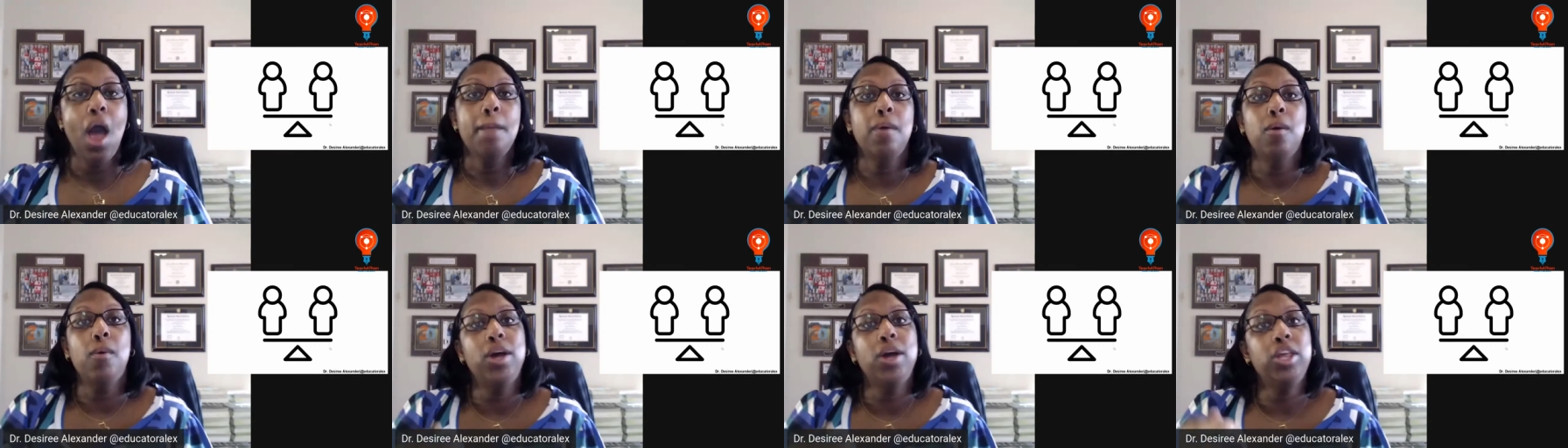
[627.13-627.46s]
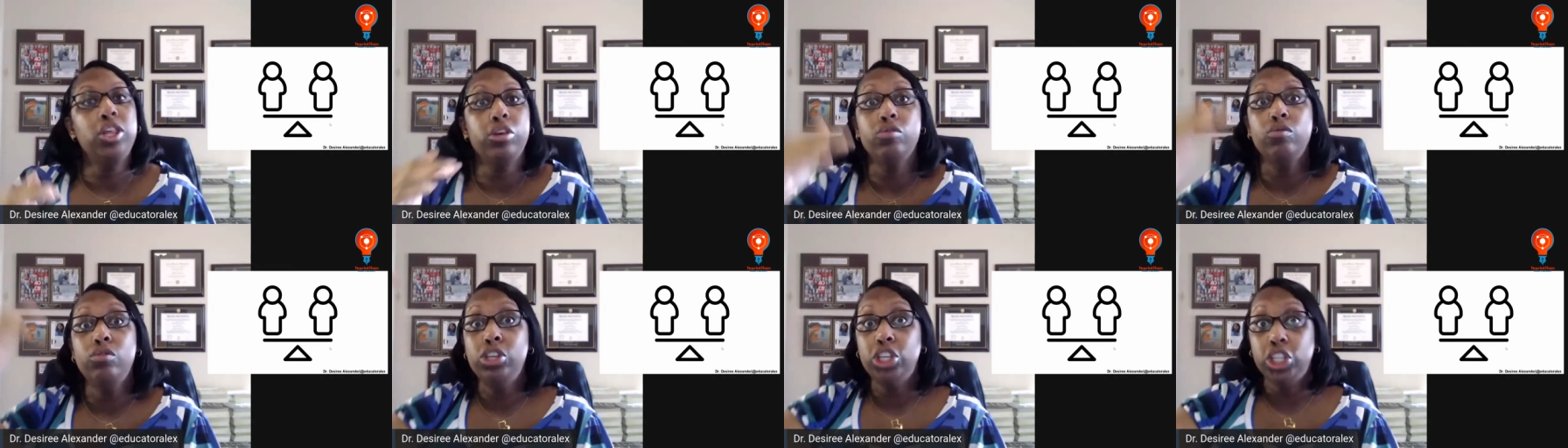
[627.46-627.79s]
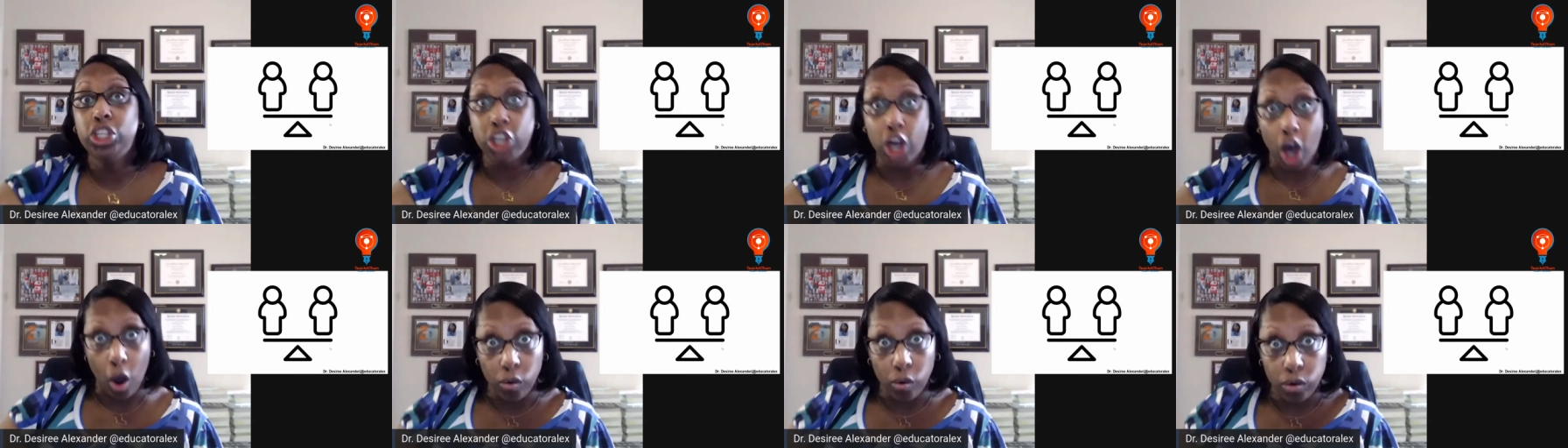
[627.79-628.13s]
But what you
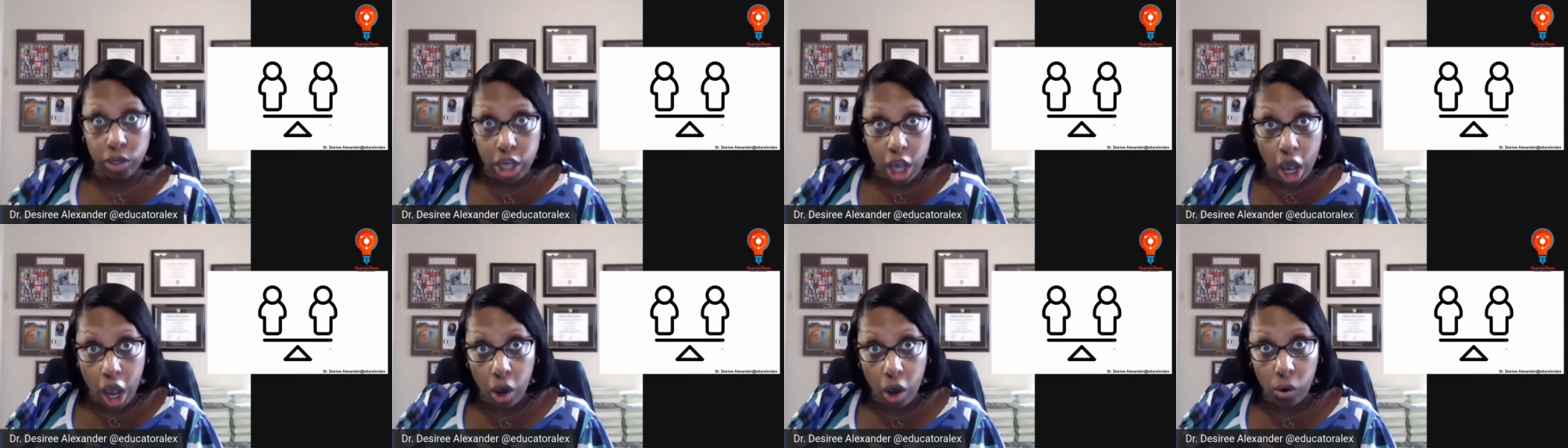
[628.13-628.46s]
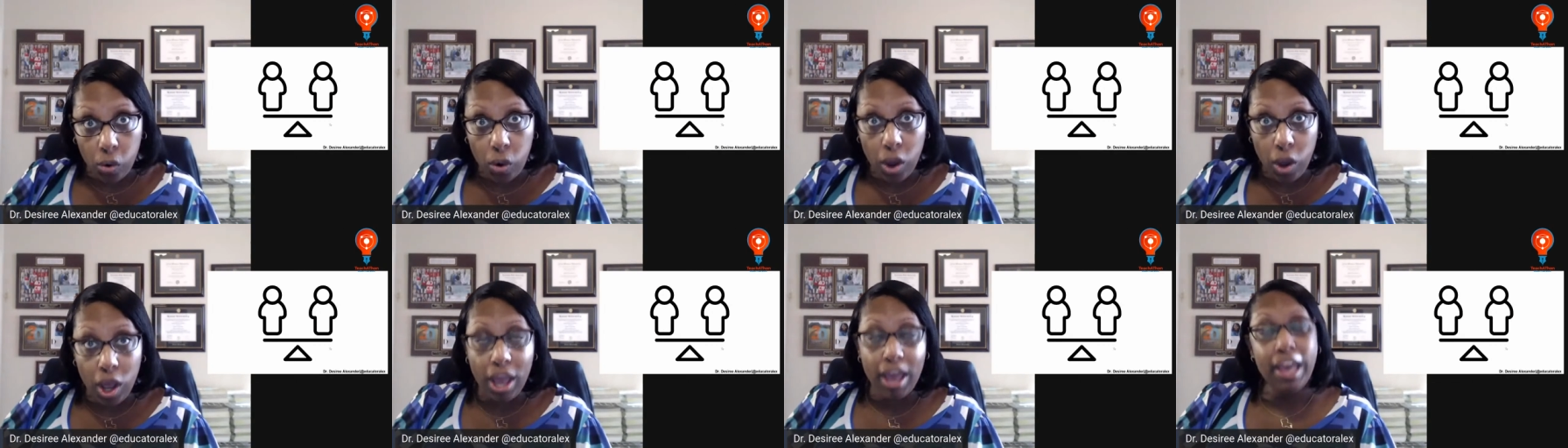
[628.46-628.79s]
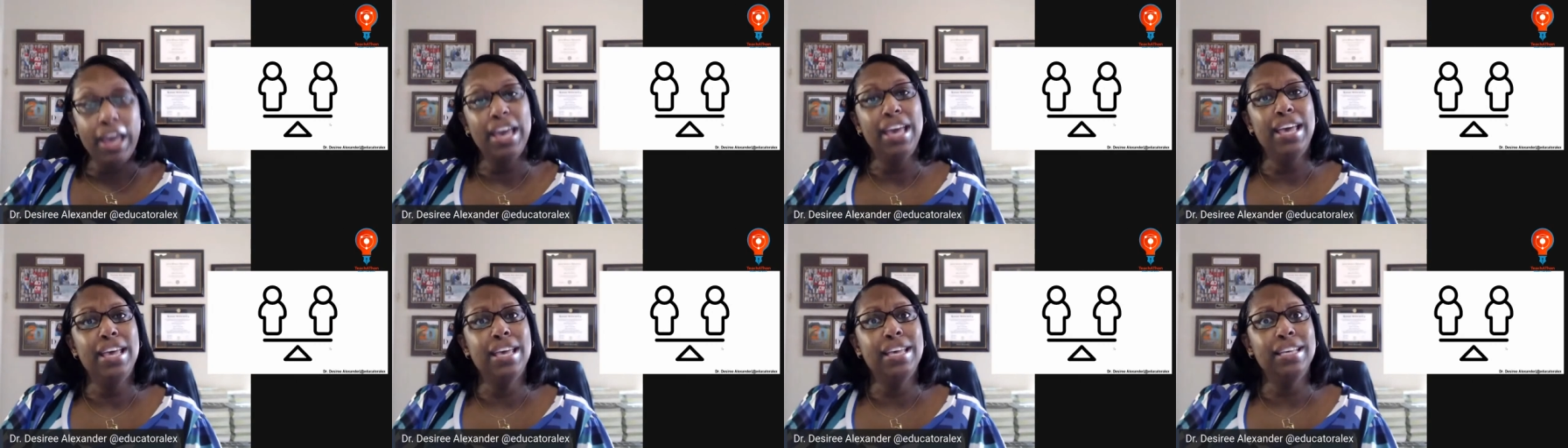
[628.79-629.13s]
don't know
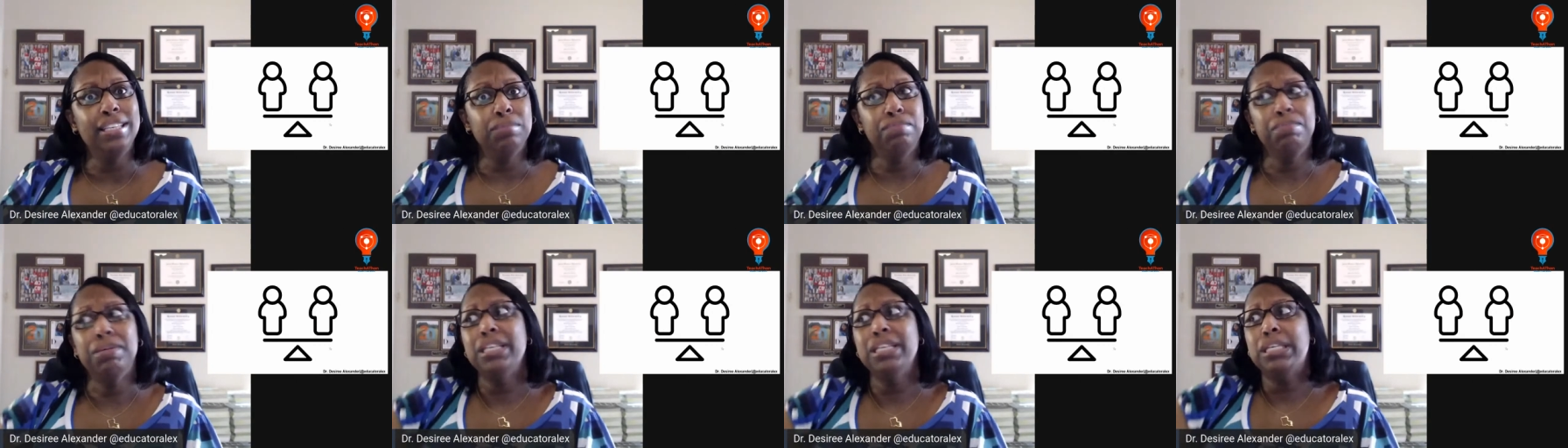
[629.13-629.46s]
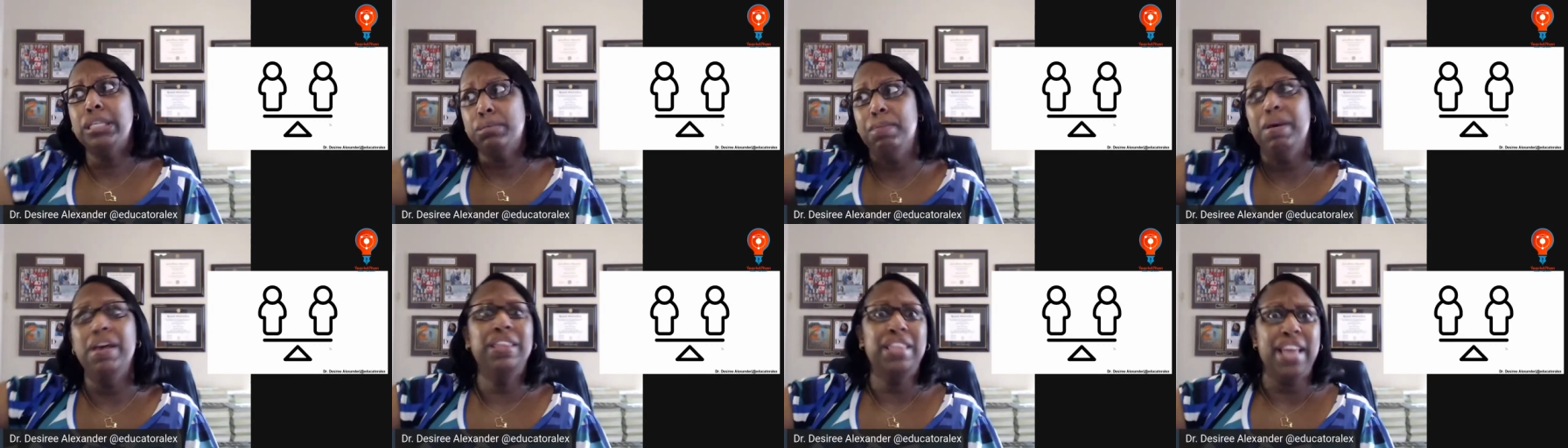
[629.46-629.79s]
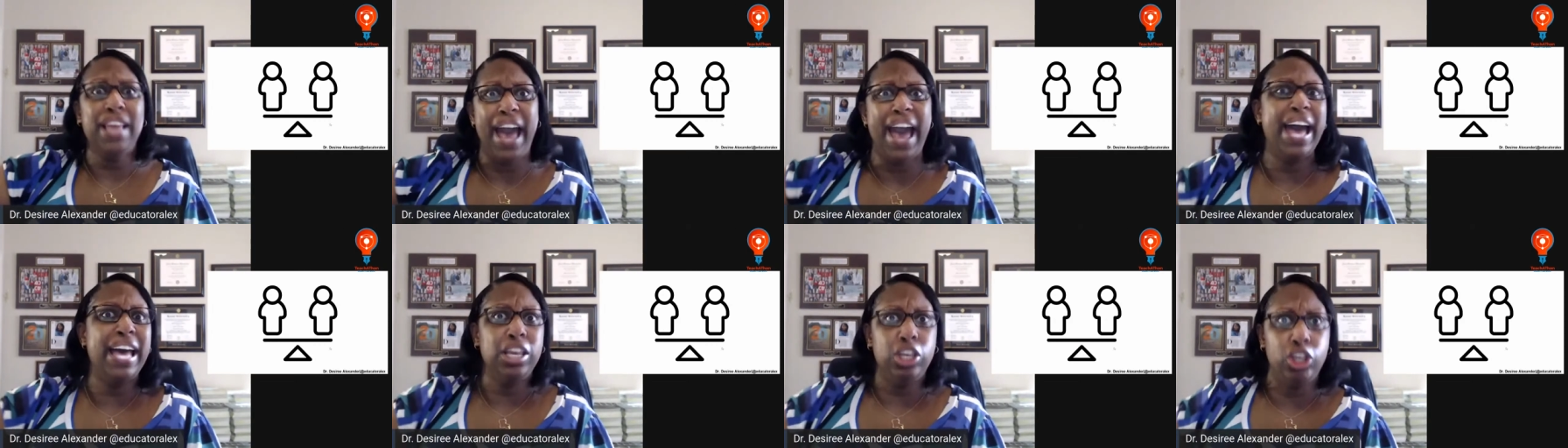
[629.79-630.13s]
is Miss Smith
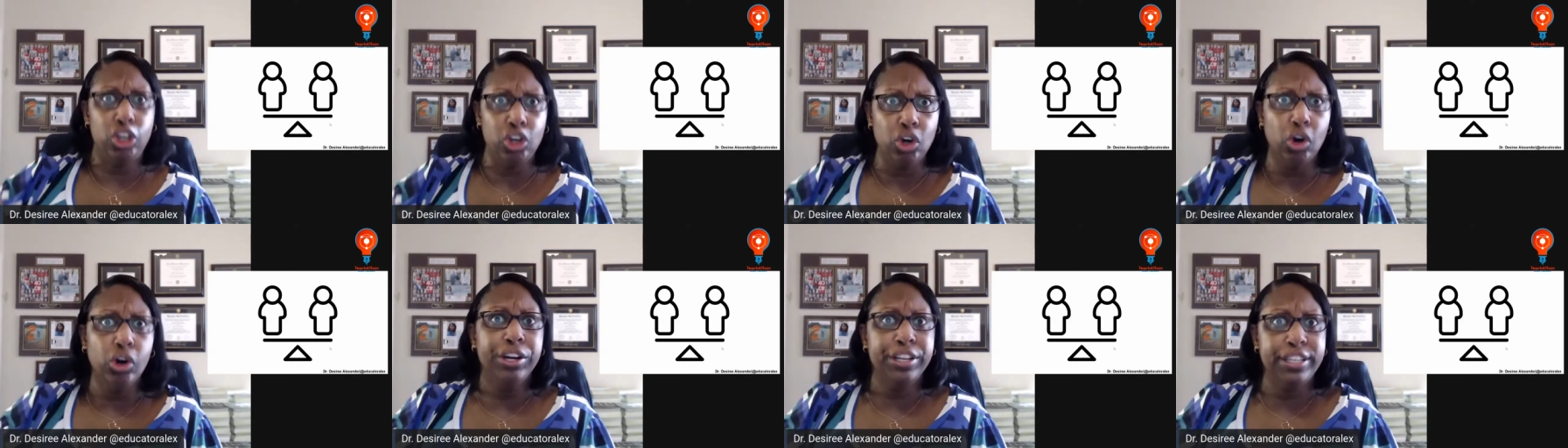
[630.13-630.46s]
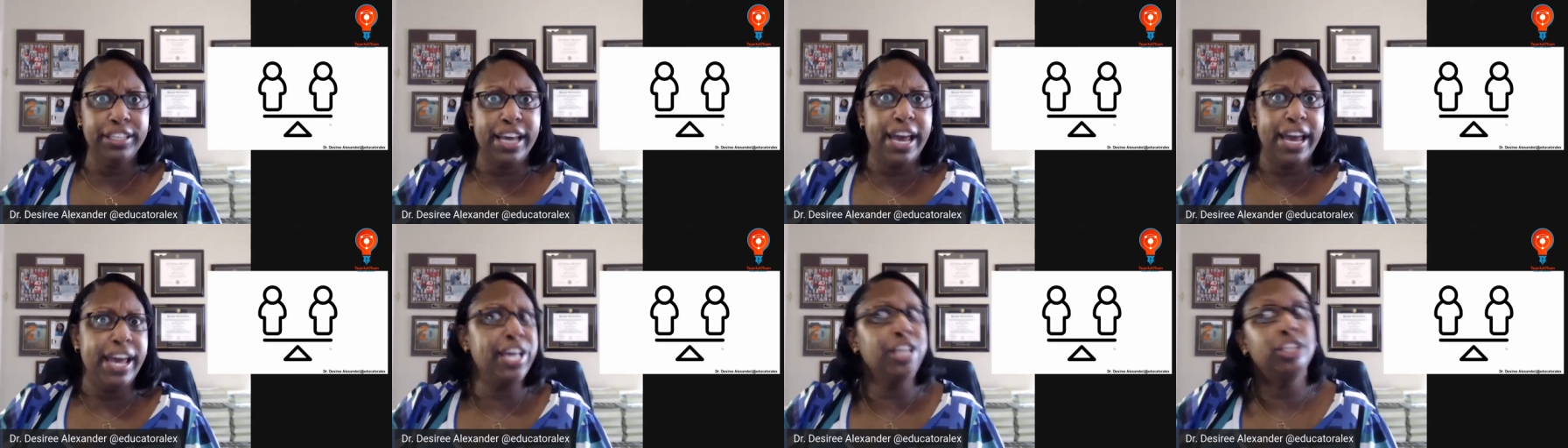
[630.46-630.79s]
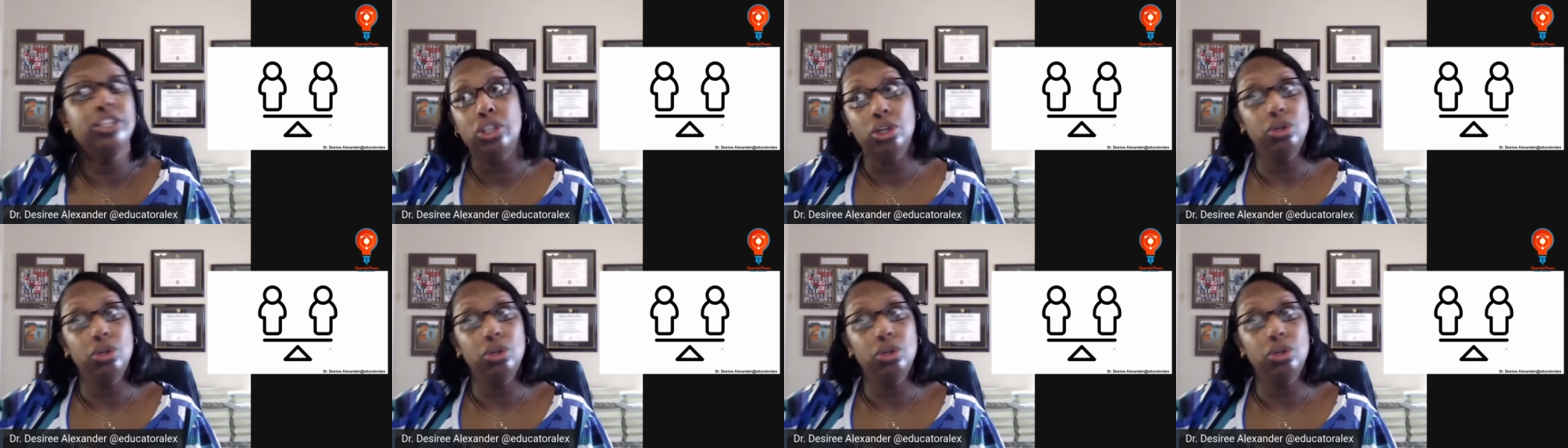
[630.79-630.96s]
had your day